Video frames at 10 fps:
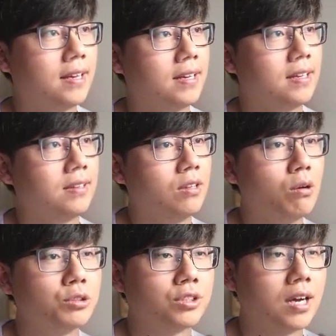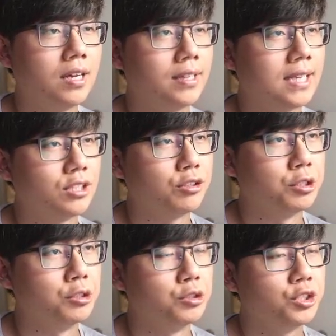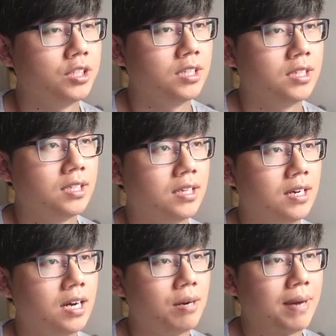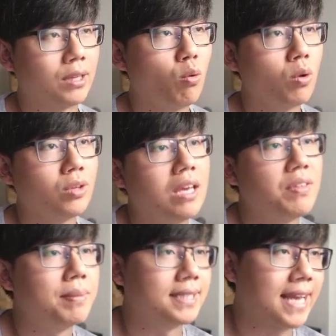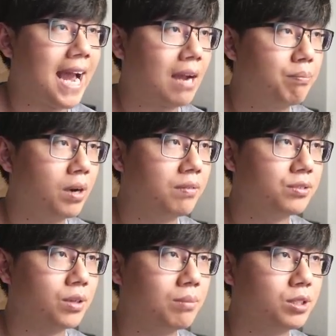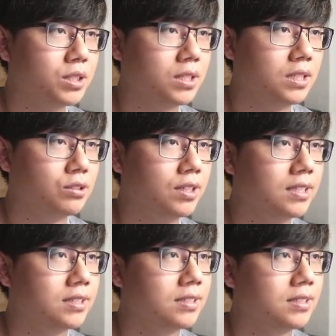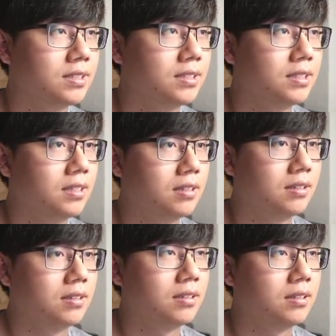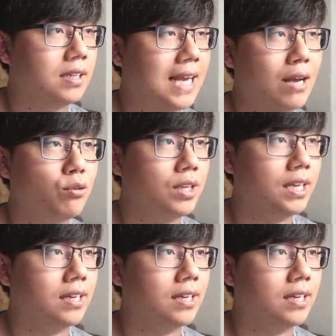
No stun. That's huge. Um, I don't want to give them attack buff, so I'm just gonna do this. Like, I don't need it.